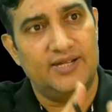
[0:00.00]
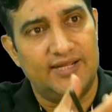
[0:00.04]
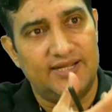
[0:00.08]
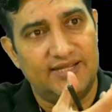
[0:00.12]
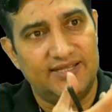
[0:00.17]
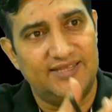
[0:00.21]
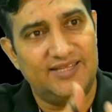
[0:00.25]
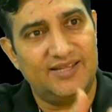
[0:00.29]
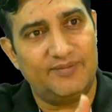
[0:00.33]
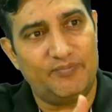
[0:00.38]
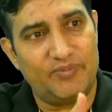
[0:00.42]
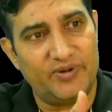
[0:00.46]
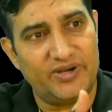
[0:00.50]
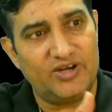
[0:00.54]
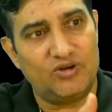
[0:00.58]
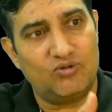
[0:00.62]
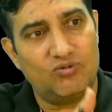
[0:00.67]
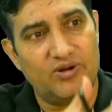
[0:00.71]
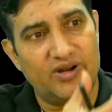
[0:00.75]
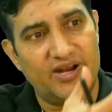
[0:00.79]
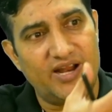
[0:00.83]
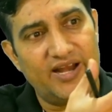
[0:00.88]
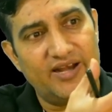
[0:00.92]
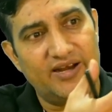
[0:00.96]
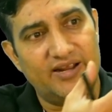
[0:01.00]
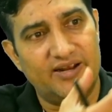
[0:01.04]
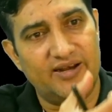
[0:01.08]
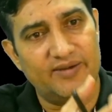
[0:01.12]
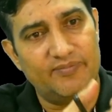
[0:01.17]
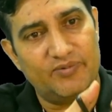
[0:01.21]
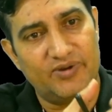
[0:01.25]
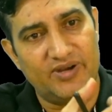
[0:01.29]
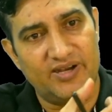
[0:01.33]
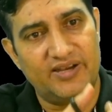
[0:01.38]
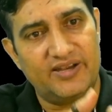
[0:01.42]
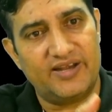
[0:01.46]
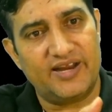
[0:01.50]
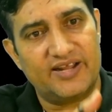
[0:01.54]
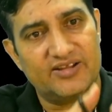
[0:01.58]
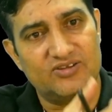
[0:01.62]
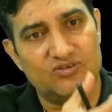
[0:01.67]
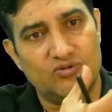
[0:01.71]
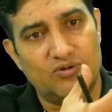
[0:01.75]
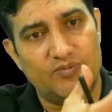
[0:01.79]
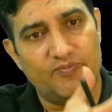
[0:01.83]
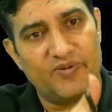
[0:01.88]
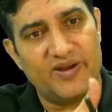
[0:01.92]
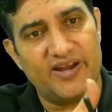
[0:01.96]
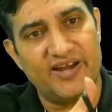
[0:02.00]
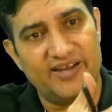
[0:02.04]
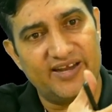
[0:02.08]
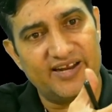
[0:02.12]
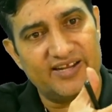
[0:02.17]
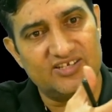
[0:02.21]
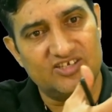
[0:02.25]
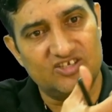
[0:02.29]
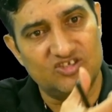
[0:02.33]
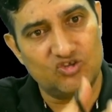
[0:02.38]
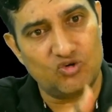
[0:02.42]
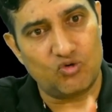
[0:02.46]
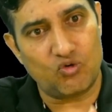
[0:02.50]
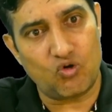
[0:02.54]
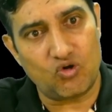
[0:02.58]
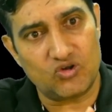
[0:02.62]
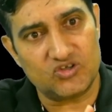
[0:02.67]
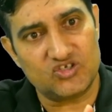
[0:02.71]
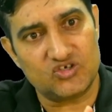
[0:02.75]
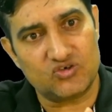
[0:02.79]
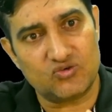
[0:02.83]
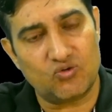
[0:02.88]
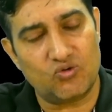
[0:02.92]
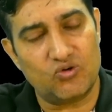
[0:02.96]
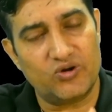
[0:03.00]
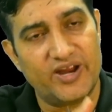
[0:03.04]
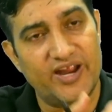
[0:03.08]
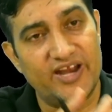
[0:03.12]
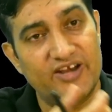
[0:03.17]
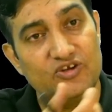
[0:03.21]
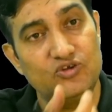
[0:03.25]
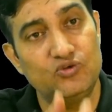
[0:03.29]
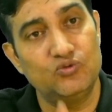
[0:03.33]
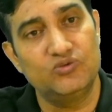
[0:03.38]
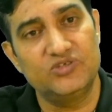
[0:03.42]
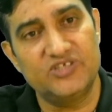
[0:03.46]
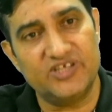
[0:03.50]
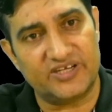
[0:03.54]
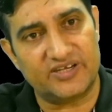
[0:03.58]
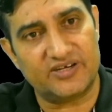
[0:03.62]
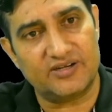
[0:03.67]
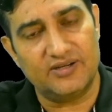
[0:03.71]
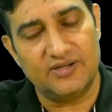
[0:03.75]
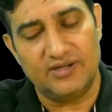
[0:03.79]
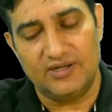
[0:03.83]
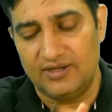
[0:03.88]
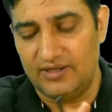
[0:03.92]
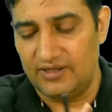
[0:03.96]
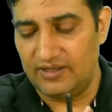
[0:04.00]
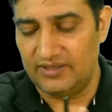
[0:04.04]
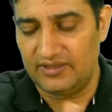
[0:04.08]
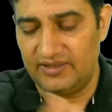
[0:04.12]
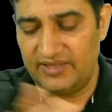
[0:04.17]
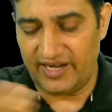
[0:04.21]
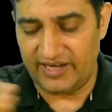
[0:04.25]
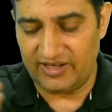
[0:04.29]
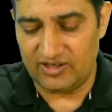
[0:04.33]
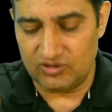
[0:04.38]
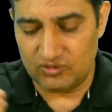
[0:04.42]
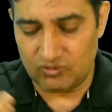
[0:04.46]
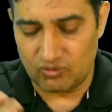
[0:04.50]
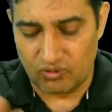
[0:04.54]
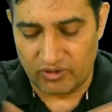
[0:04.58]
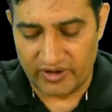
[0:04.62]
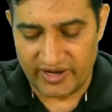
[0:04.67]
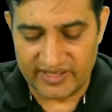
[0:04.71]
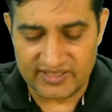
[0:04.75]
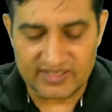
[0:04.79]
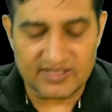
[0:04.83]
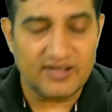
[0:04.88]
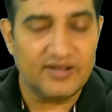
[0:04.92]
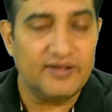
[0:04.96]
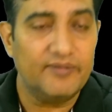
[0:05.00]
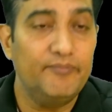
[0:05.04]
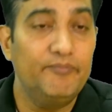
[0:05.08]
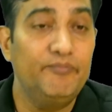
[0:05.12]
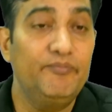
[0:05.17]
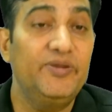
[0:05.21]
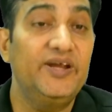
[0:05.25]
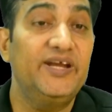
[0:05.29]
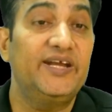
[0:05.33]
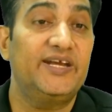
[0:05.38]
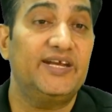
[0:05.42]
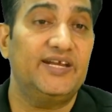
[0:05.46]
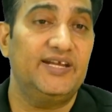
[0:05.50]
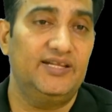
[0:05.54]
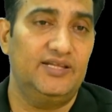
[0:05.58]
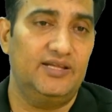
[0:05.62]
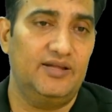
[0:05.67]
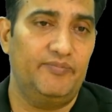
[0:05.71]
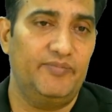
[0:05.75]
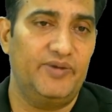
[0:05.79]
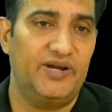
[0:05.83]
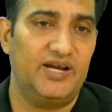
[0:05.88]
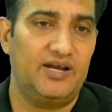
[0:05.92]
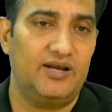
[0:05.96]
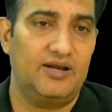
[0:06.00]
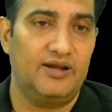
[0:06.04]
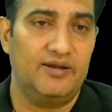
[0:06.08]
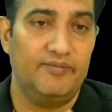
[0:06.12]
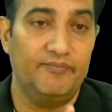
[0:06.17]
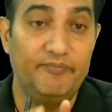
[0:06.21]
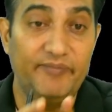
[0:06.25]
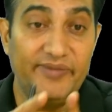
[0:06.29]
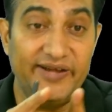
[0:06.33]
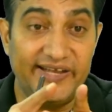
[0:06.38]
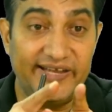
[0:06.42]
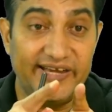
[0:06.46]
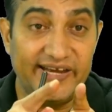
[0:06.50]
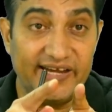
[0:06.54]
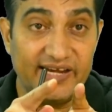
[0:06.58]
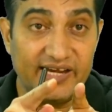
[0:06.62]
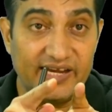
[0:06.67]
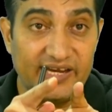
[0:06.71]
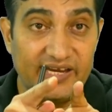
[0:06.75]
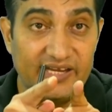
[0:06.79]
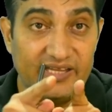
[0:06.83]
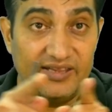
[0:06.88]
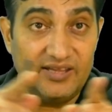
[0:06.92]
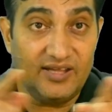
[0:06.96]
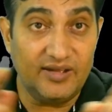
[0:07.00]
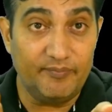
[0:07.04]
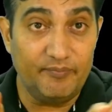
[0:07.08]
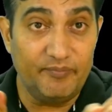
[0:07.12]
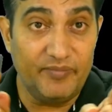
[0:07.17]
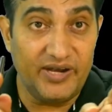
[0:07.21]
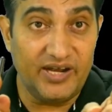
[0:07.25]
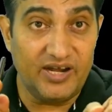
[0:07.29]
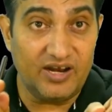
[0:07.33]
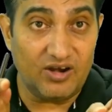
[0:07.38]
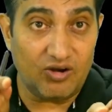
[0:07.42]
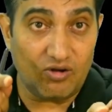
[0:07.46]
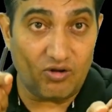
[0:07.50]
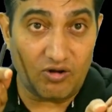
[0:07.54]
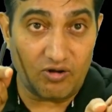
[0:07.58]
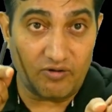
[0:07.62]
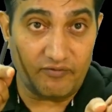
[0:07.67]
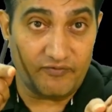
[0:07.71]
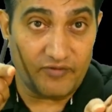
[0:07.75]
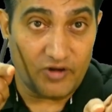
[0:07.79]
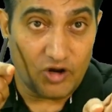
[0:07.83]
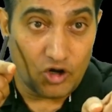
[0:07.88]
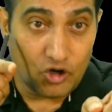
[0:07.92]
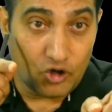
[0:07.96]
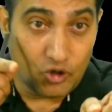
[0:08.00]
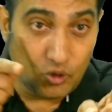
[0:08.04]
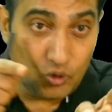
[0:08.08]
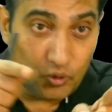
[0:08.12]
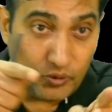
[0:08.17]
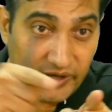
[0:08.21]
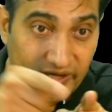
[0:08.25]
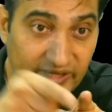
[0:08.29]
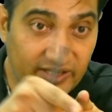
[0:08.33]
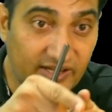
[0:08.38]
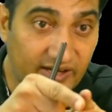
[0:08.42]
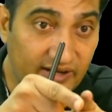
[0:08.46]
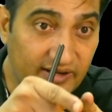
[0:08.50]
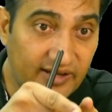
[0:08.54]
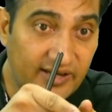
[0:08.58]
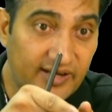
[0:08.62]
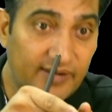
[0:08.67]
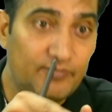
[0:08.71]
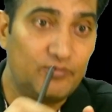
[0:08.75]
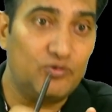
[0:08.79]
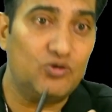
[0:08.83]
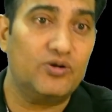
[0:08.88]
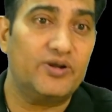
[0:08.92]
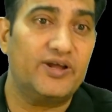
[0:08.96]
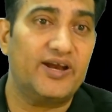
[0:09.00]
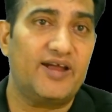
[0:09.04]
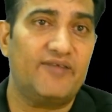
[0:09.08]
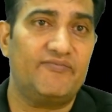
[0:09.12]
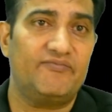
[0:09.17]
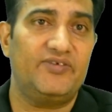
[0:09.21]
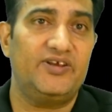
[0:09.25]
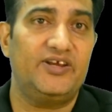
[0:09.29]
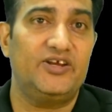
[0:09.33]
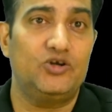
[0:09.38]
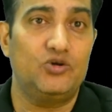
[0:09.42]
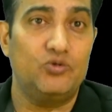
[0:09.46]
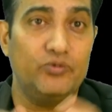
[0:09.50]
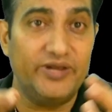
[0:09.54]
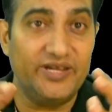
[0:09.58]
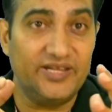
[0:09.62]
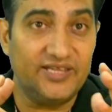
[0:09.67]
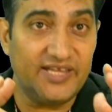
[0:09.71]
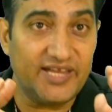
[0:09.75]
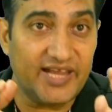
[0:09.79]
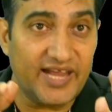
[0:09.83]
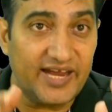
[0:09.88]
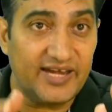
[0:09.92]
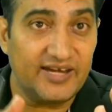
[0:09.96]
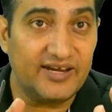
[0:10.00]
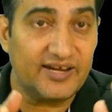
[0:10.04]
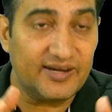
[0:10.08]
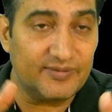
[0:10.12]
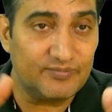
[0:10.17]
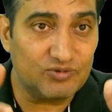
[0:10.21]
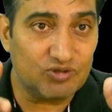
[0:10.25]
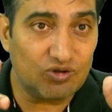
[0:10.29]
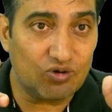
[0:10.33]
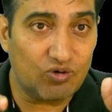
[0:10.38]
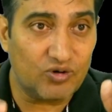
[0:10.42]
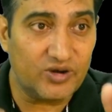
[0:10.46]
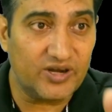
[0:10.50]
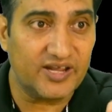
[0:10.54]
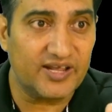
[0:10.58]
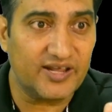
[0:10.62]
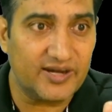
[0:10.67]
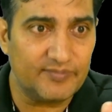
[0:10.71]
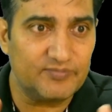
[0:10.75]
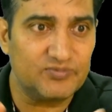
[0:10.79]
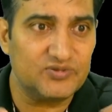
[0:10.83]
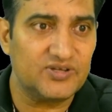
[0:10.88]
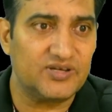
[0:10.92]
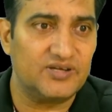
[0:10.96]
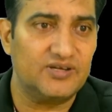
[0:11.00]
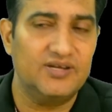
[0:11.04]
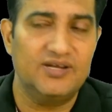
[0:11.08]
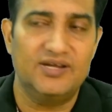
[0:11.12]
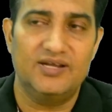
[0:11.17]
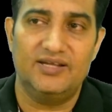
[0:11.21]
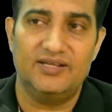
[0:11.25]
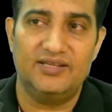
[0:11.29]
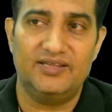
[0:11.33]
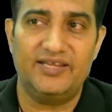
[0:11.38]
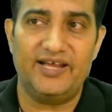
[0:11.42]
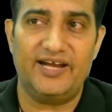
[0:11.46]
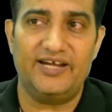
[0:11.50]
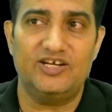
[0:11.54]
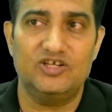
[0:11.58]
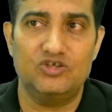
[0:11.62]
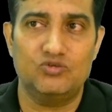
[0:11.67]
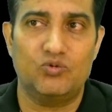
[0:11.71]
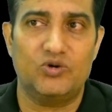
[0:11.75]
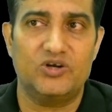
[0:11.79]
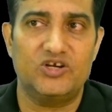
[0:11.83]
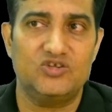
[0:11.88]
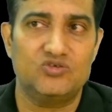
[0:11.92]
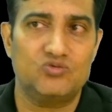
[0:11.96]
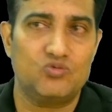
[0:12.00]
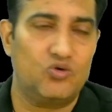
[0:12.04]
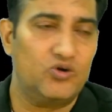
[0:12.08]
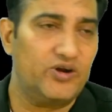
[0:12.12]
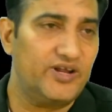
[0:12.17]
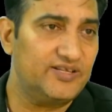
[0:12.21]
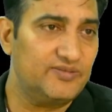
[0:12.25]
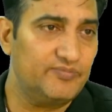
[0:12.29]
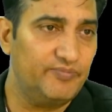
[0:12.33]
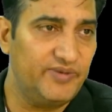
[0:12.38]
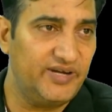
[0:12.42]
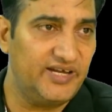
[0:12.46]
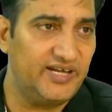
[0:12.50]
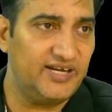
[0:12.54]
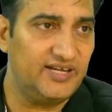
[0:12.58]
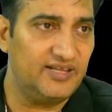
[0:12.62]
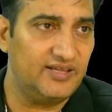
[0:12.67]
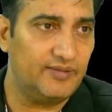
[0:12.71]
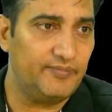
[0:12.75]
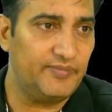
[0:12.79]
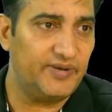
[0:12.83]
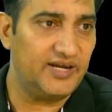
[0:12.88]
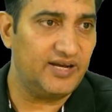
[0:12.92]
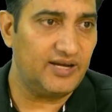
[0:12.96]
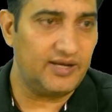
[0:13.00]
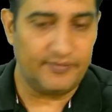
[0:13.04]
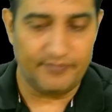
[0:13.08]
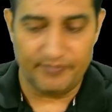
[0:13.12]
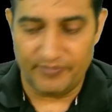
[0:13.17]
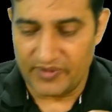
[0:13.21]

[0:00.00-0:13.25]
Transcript: The particular encrypted text or plain text is raw, is stored, and use it. That is called as meet in the middle. Meeting in the middle of doing the cryptography, doing the encryption or decryption. That is what is called as meet in the middle.